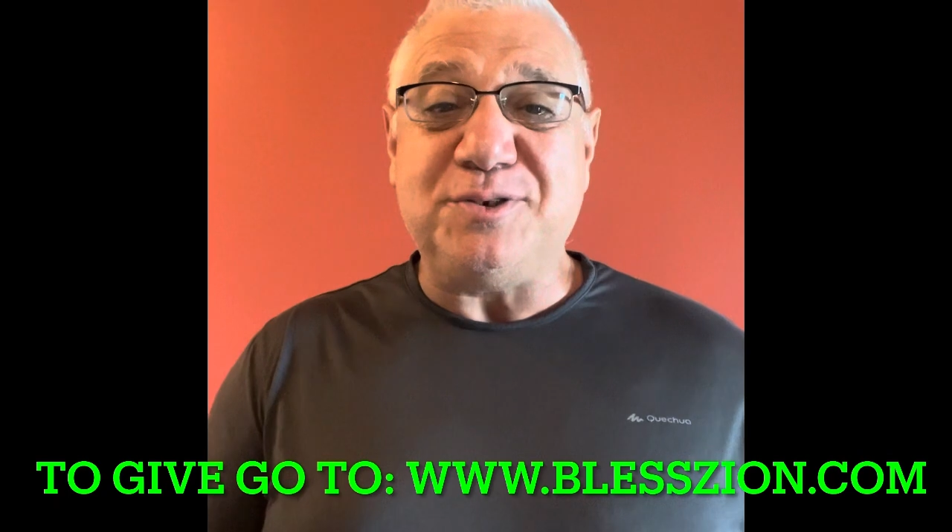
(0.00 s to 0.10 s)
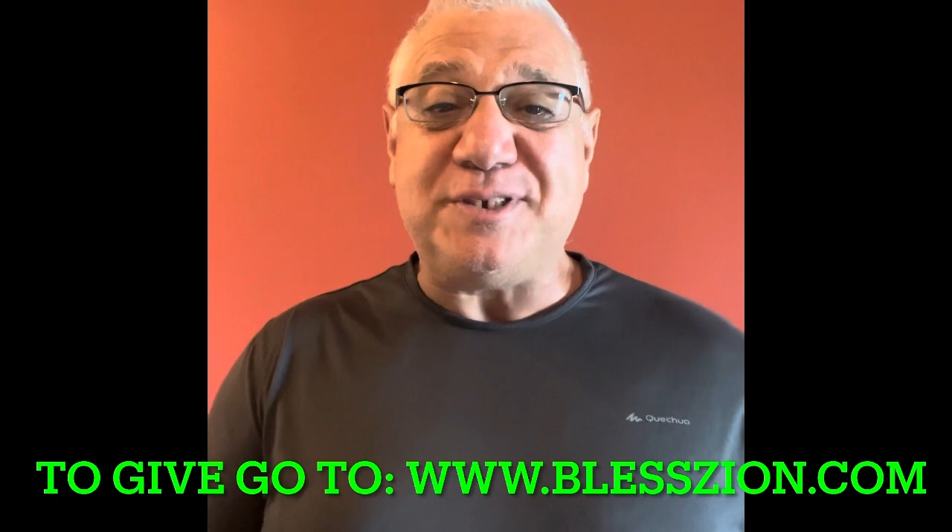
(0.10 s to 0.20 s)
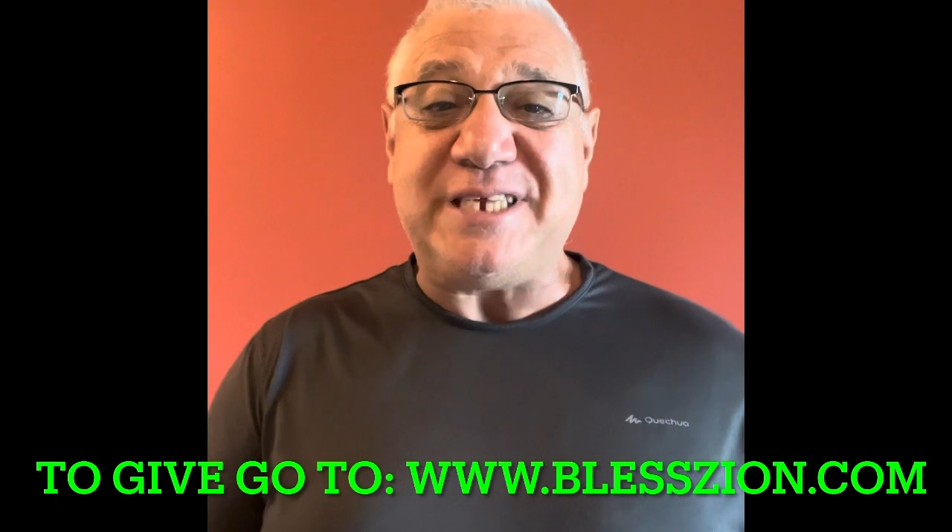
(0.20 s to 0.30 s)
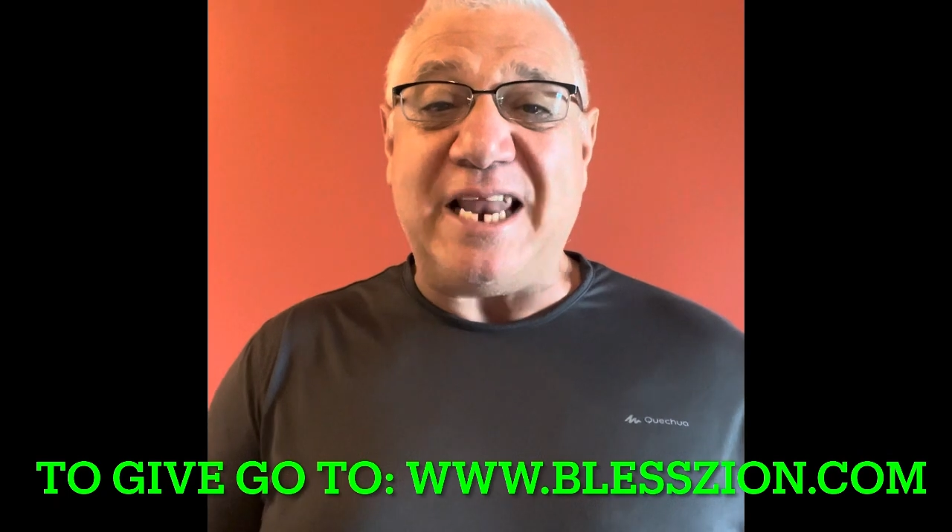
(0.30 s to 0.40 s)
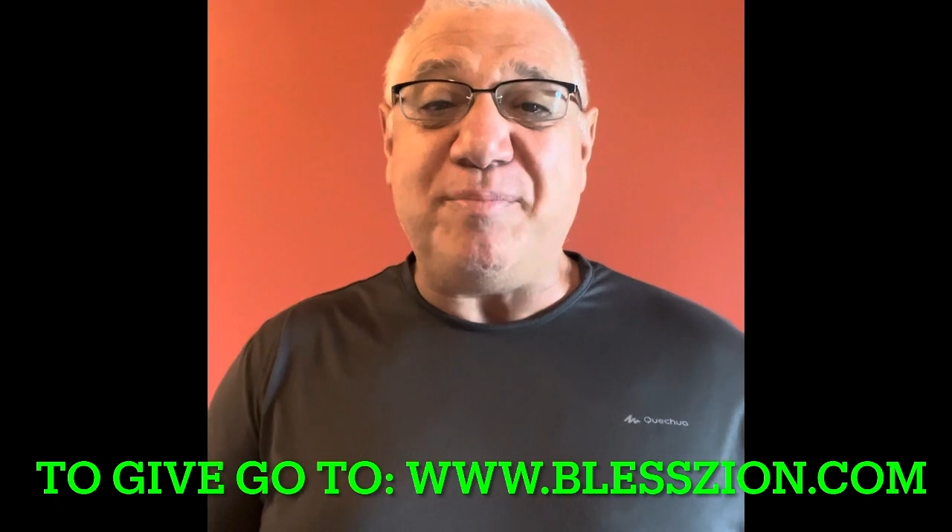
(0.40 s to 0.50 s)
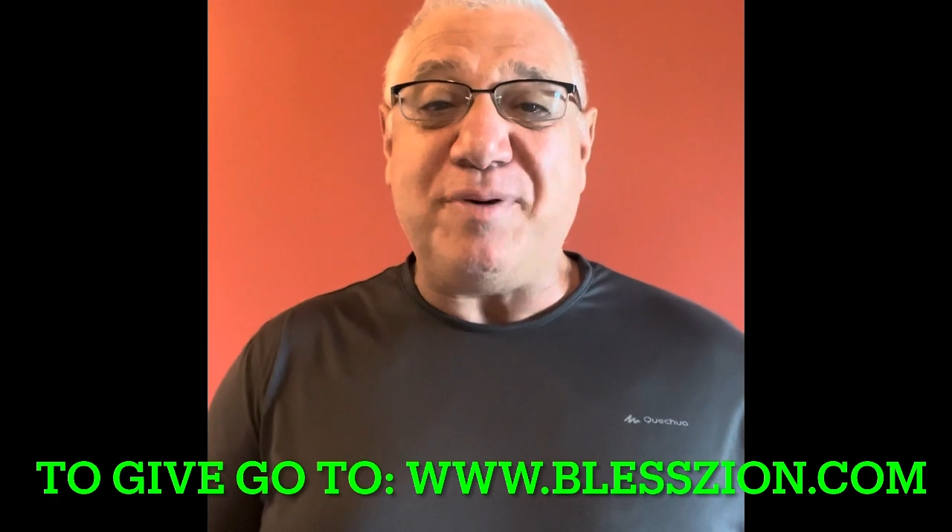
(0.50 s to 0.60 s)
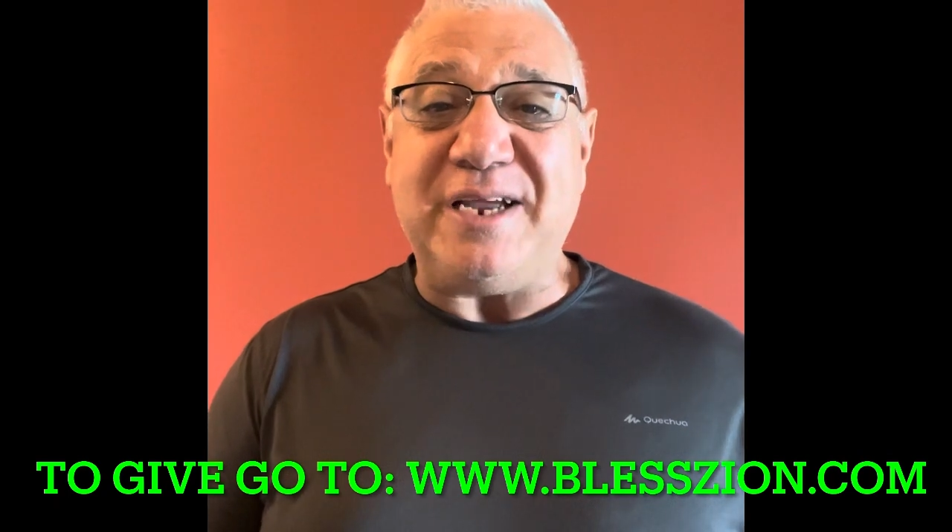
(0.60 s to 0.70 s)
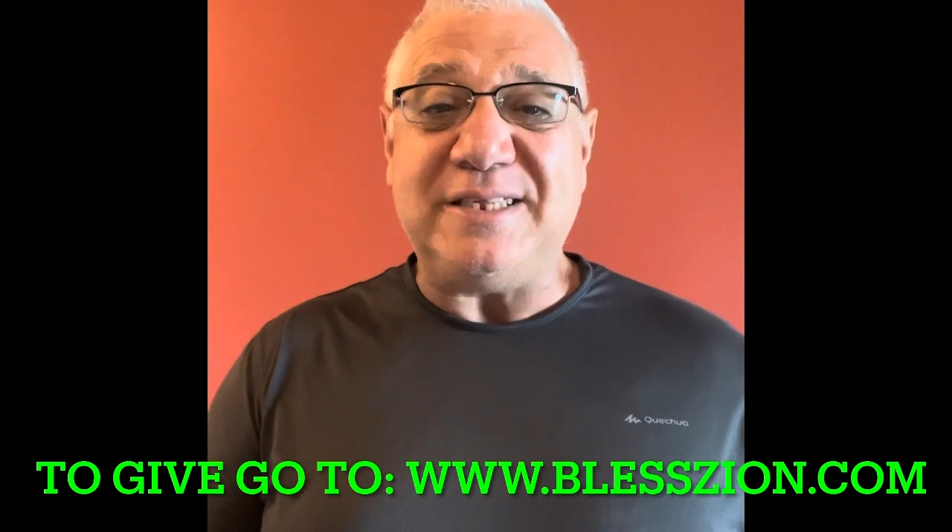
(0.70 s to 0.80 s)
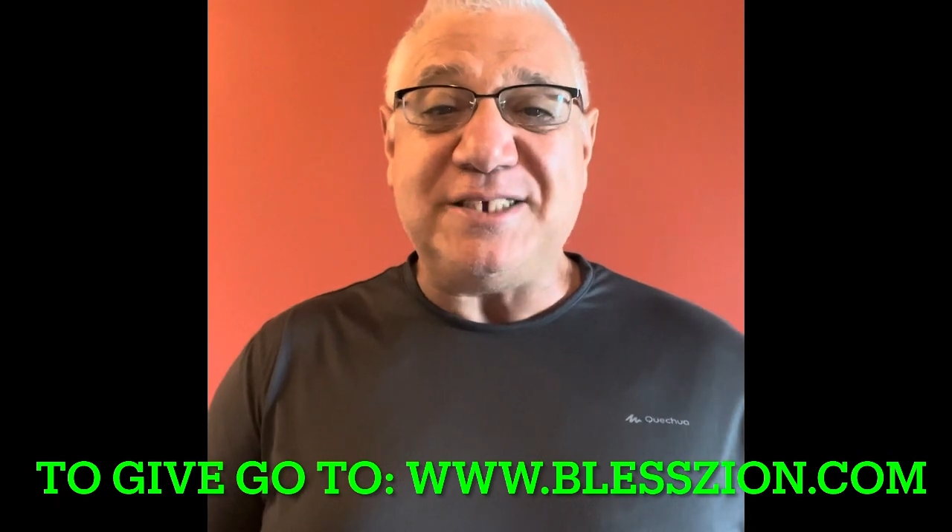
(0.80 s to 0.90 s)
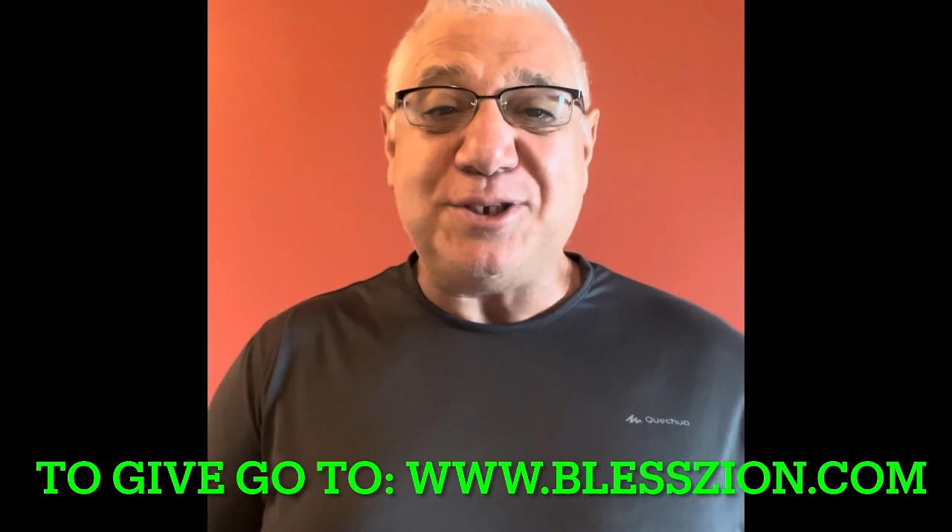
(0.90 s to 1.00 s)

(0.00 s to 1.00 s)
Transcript: to celebrate this